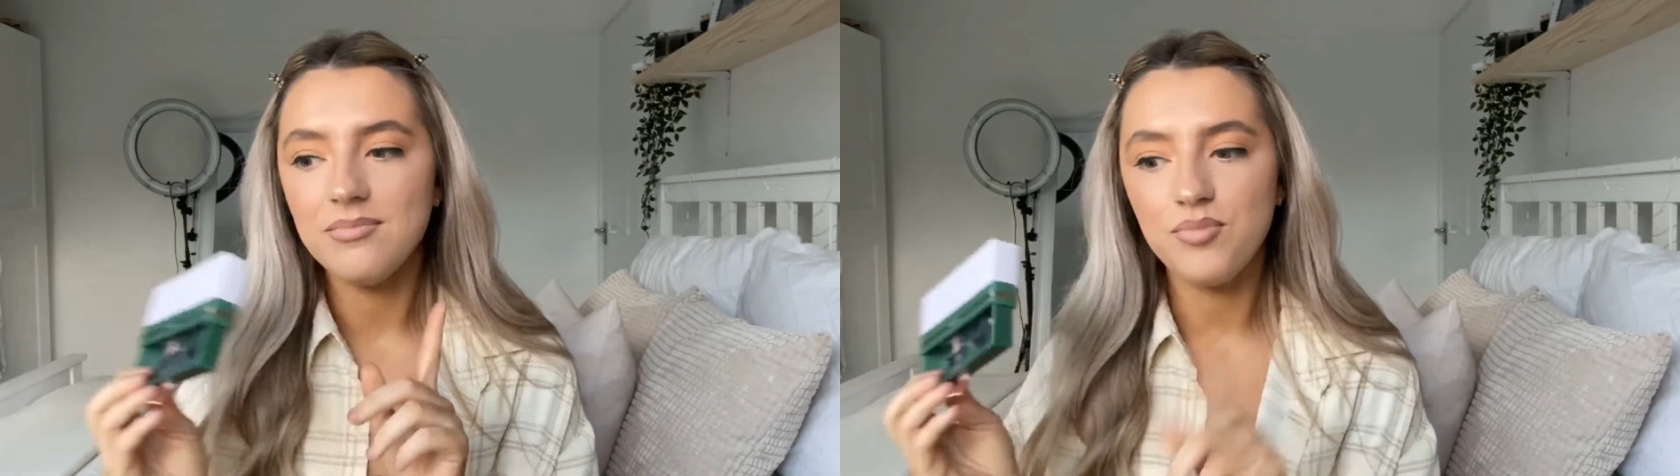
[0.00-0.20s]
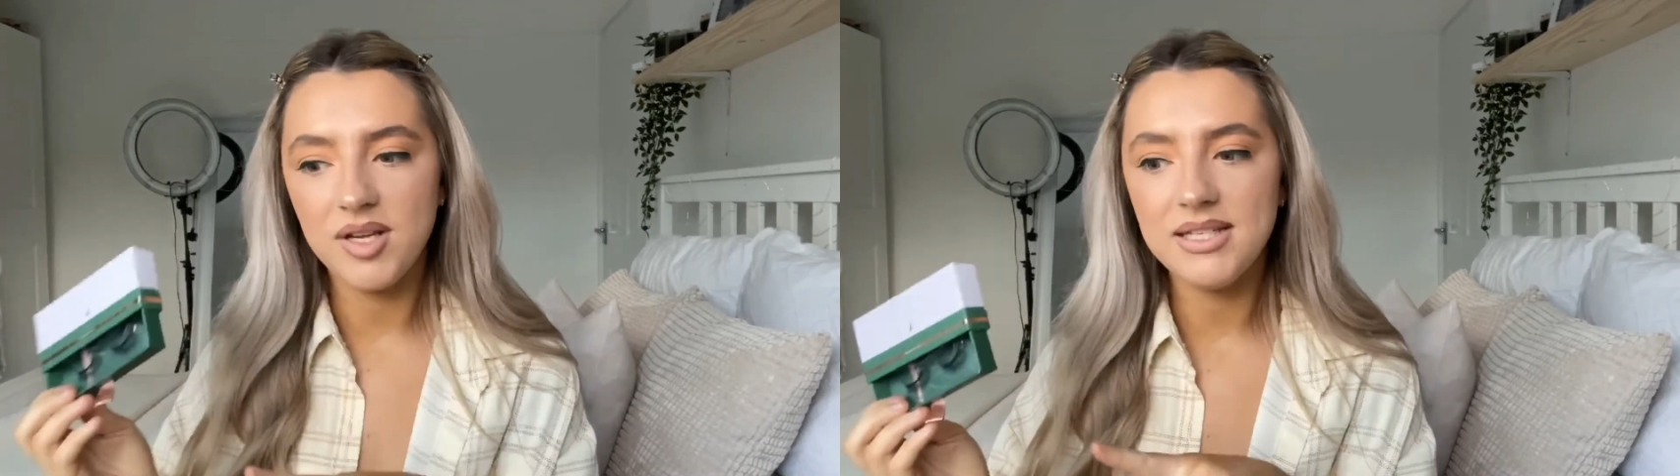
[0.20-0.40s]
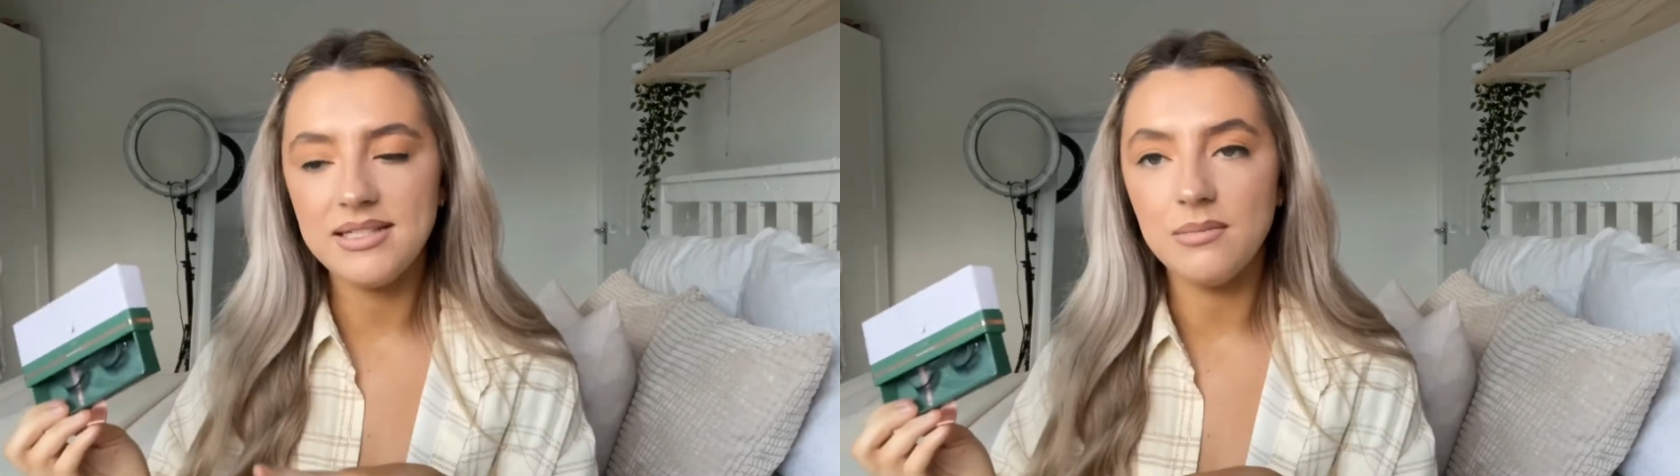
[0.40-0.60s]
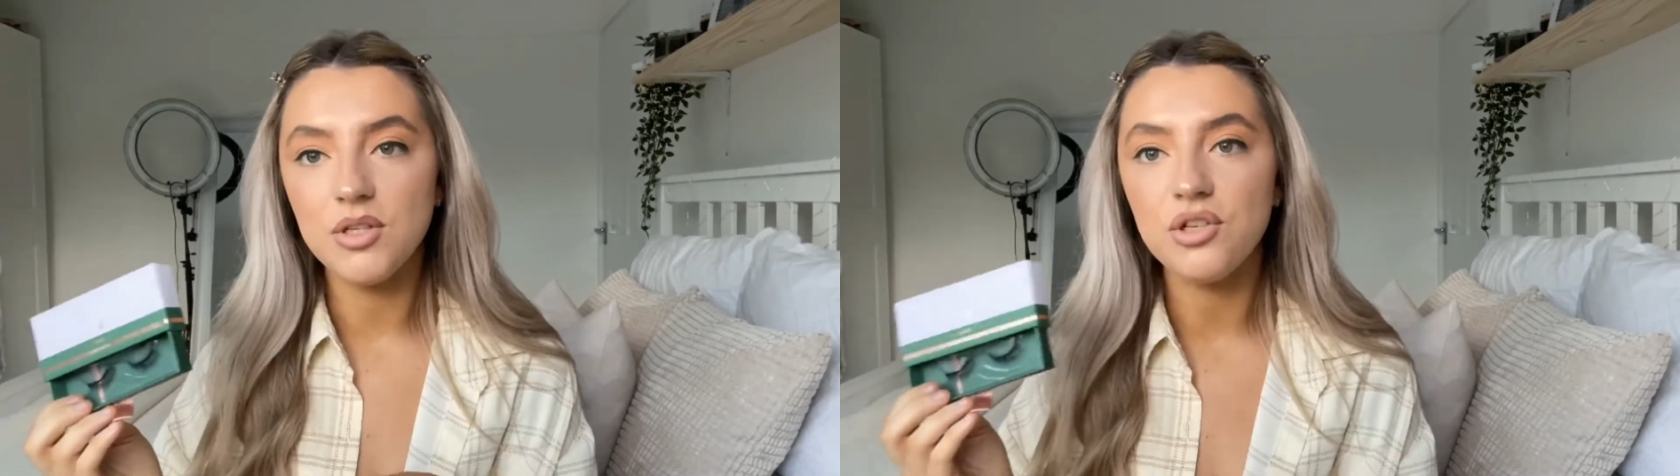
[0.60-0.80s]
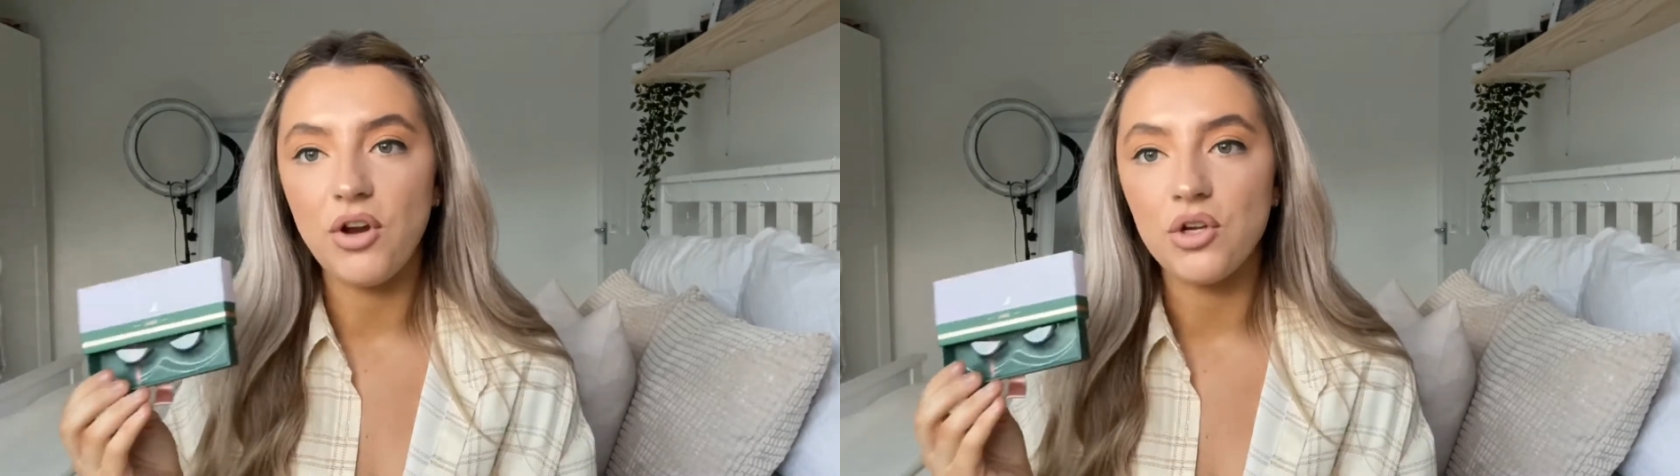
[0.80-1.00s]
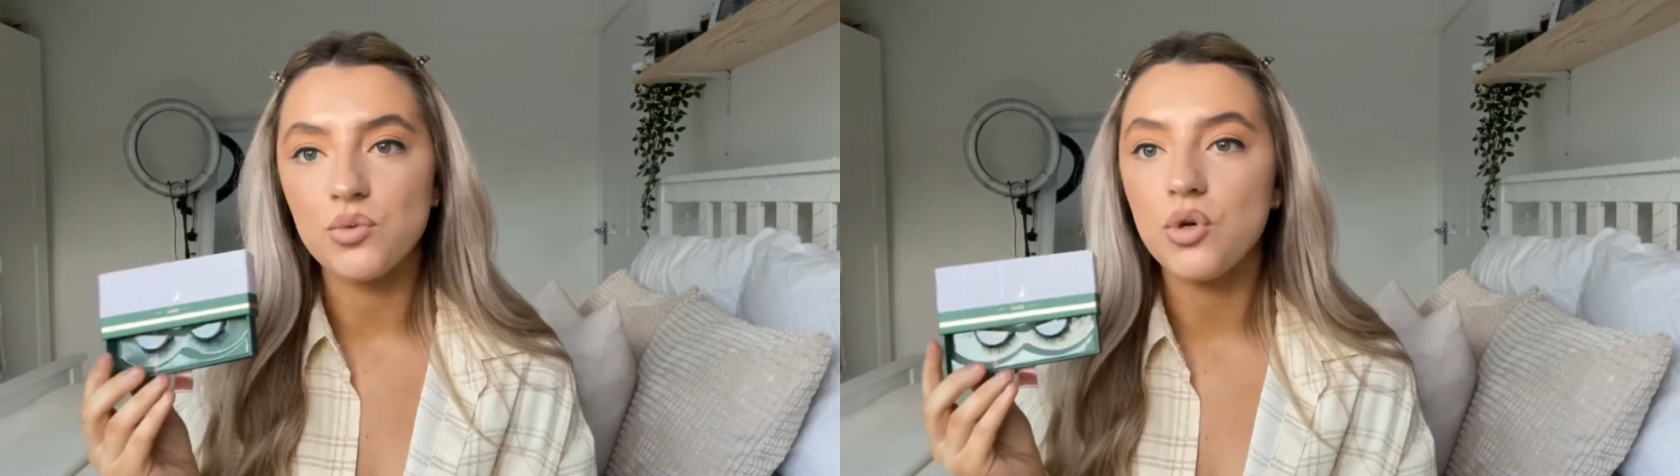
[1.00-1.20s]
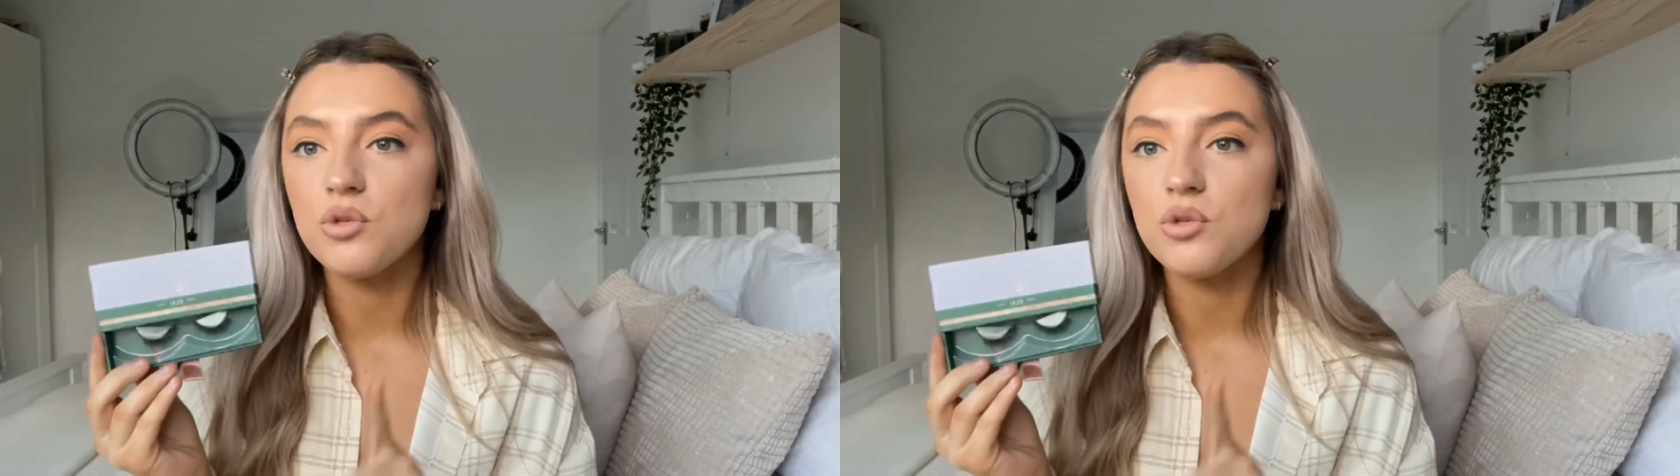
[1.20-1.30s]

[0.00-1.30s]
pretty similar to Rose Quartz,